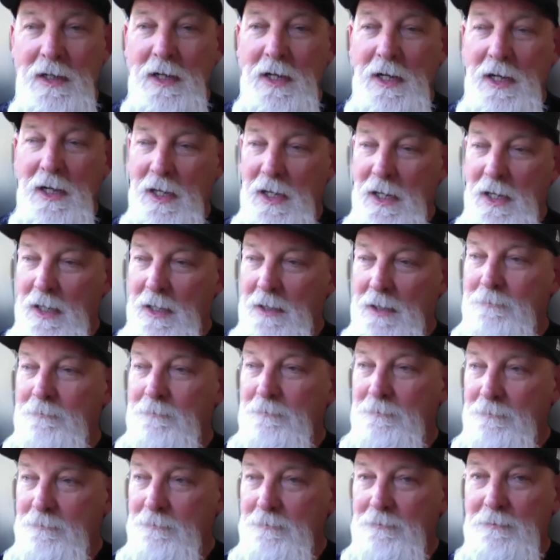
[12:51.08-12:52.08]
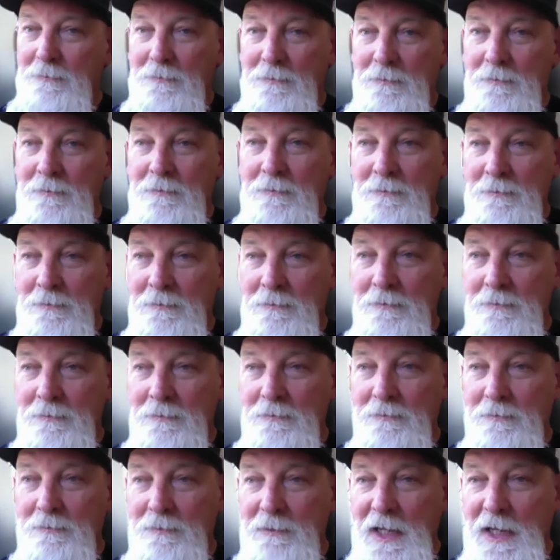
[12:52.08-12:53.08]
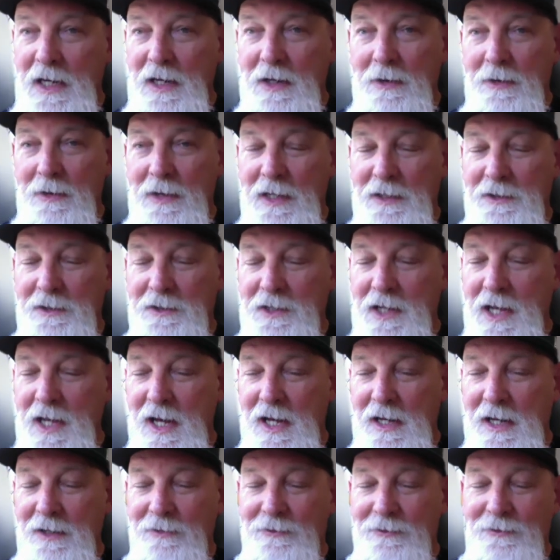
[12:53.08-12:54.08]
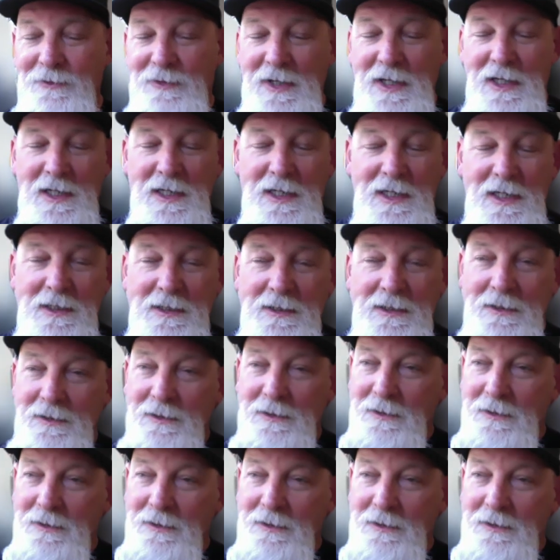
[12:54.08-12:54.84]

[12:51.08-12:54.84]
You know, and that's kind of,